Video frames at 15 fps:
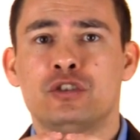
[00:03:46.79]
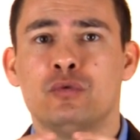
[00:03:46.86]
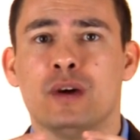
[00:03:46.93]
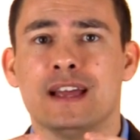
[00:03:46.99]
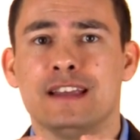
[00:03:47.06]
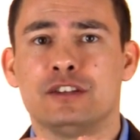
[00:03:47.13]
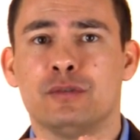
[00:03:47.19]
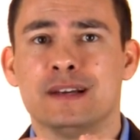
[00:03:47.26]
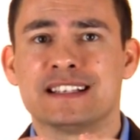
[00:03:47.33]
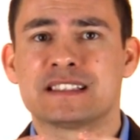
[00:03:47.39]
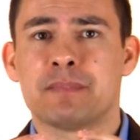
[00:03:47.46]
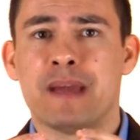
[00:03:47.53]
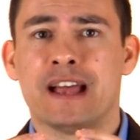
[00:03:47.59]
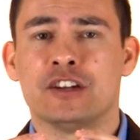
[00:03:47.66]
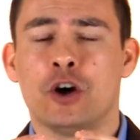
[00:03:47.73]
to it to
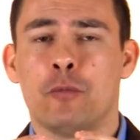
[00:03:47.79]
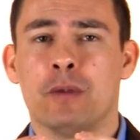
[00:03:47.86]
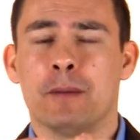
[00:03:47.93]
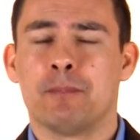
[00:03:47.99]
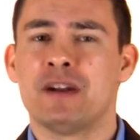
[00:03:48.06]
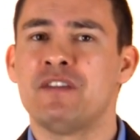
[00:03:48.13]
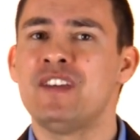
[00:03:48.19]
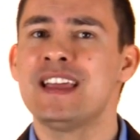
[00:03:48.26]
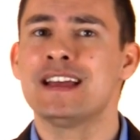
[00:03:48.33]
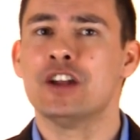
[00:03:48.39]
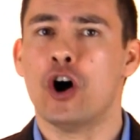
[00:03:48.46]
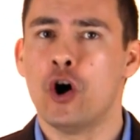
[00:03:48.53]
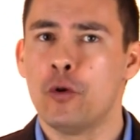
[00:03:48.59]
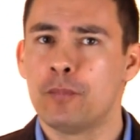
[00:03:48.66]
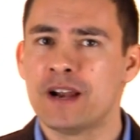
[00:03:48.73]
expand open it. But if he
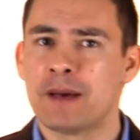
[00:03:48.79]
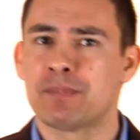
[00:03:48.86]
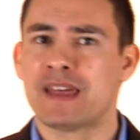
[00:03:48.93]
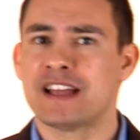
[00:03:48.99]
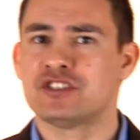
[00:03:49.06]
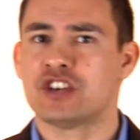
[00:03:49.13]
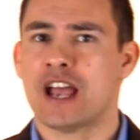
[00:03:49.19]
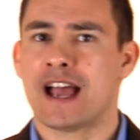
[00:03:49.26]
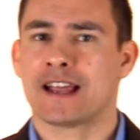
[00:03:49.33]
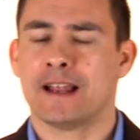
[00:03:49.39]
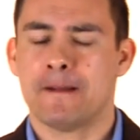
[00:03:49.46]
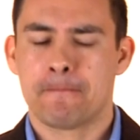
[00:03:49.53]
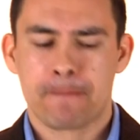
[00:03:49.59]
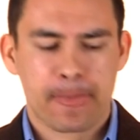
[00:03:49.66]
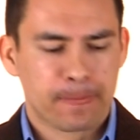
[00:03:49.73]
can open up that
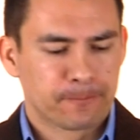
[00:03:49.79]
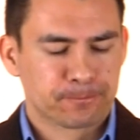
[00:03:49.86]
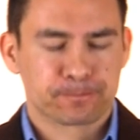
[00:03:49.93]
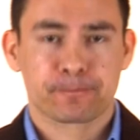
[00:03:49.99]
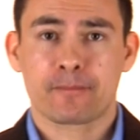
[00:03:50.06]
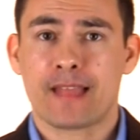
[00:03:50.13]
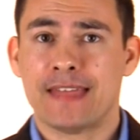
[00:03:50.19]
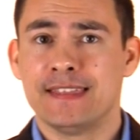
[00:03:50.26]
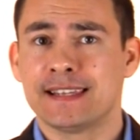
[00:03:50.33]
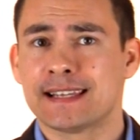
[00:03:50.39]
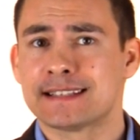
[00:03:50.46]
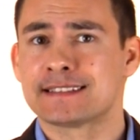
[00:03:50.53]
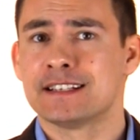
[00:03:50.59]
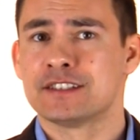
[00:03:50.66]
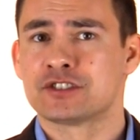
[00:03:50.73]
jacket, I think
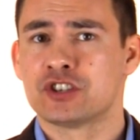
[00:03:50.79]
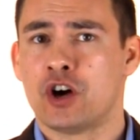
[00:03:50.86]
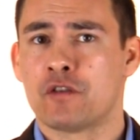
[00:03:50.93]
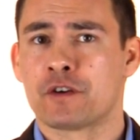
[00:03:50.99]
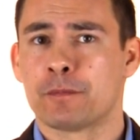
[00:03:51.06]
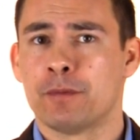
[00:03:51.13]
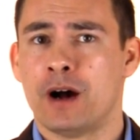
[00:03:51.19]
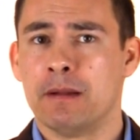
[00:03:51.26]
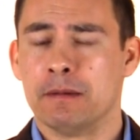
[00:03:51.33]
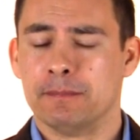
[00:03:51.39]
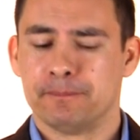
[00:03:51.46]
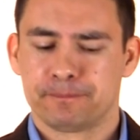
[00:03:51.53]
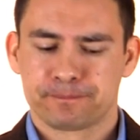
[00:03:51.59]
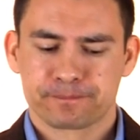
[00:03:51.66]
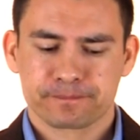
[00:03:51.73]
that's going to solve your
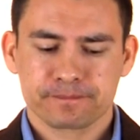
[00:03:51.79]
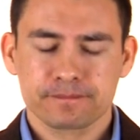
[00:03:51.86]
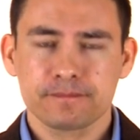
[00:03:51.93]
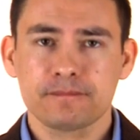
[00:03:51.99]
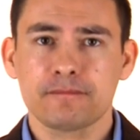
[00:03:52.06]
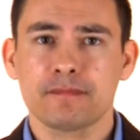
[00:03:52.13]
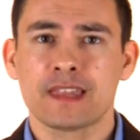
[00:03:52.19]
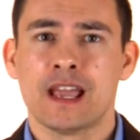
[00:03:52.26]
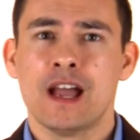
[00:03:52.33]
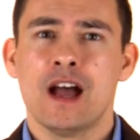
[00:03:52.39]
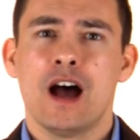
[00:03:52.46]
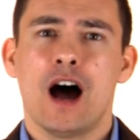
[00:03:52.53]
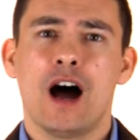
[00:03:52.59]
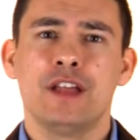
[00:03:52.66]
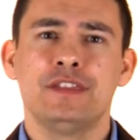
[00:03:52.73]
problem.
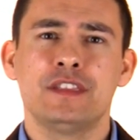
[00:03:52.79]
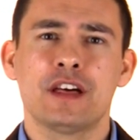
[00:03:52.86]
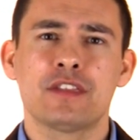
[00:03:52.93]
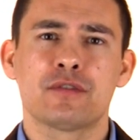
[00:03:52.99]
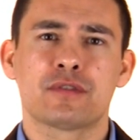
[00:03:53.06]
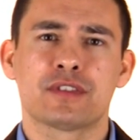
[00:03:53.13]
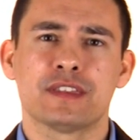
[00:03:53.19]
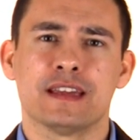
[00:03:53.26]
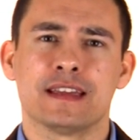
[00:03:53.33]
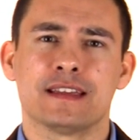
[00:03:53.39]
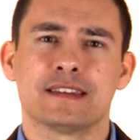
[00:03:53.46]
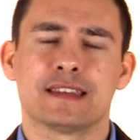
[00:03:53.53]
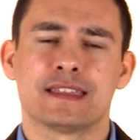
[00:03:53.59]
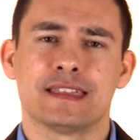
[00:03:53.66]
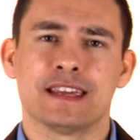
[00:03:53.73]
Another
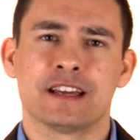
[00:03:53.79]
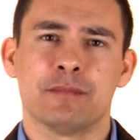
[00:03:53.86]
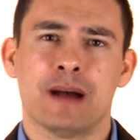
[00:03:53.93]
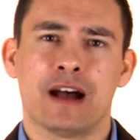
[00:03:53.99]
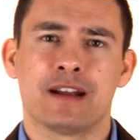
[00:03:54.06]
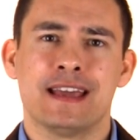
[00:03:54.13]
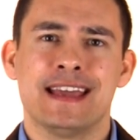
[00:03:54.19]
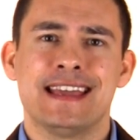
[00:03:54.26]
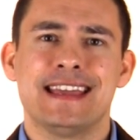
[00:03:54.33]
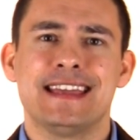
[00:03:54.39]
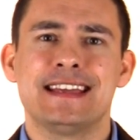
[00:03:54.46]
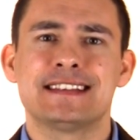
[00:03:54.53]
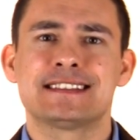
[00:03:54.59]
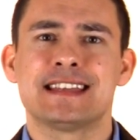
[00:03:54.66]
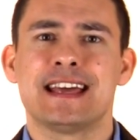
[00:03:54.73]
thing to think about
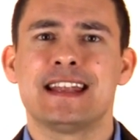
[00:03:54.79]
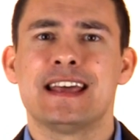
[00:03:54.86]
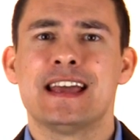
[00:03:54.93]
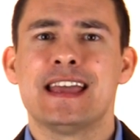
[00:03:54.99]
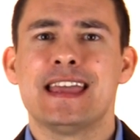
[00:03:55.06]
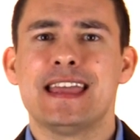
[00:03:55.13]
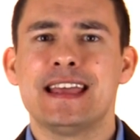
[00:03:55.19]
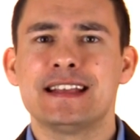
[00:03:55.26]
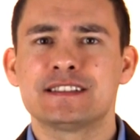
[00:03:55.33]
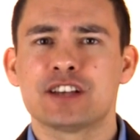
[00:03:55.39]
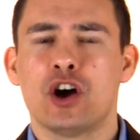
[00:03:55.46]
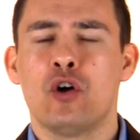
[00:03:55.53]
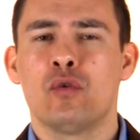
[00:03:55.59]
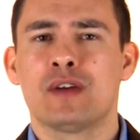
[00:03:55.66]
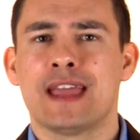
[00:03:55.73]
is that
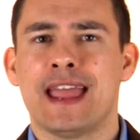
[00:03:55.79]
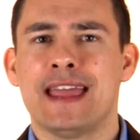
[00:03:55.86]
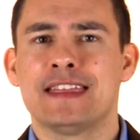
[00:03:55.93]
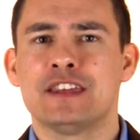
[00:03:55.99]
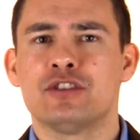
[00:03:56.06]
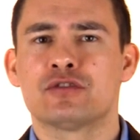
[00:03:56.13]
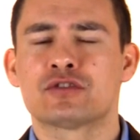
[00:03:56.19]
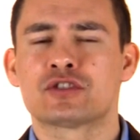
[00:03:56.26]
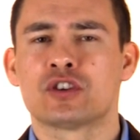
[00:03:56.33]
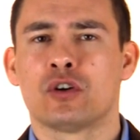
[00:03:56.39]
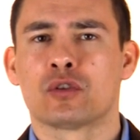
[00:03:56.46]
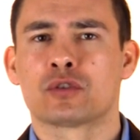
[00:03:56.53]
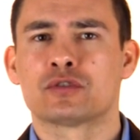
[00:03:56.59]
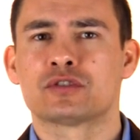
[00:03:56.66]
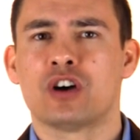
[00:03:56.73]
it's okay that your
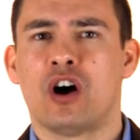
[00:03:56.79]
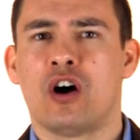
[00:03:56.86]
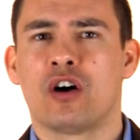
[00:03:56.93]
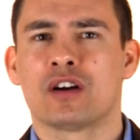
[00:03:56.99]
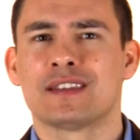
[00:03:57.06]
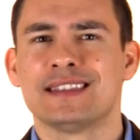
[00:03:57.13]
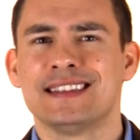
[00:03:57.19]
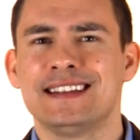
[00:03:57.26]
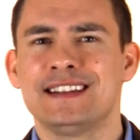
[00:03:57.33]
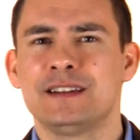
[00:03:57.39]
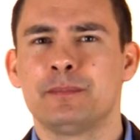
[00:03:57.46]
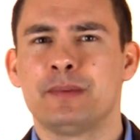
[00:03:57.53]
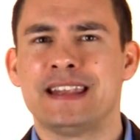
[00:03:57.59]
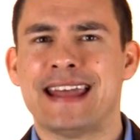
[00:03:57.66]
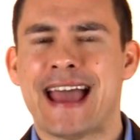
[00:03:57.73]
shoulders are a
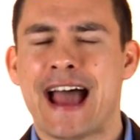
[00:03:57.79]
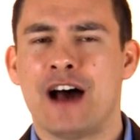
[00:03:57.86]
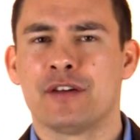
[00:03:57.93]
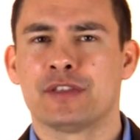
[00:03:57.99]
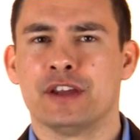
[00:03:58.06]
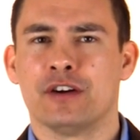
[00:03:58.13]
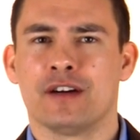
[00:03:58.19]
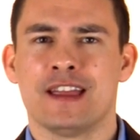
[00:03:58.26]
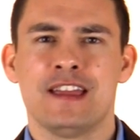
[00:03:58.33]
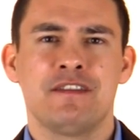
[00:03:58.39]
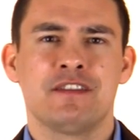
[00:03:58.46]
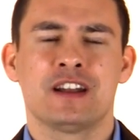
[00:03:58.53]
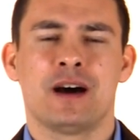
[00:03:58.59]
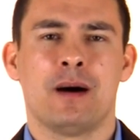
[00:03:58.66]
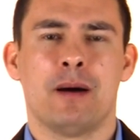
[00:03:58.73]
little bit out there.
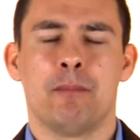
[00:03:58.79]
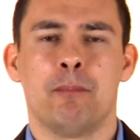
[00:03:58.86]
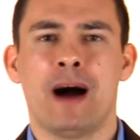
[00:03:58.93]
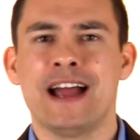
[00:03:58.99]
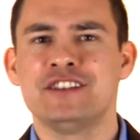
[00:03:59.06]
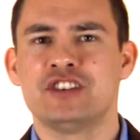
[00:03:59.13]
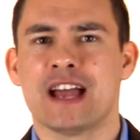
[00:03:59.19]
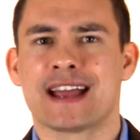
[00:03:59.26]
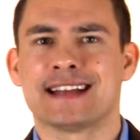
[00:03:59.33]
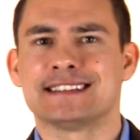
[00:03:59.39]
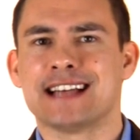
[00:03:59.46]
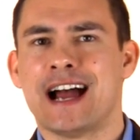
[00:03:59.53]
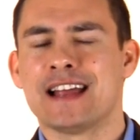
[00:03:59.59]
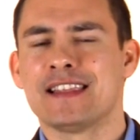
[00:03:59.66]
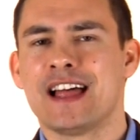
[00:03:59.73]
Even on my
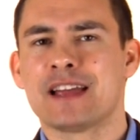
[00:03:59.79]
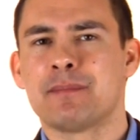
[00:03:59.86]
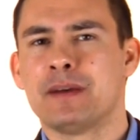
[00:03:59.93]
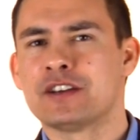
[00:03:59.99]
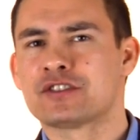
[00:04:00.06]
jackets, I like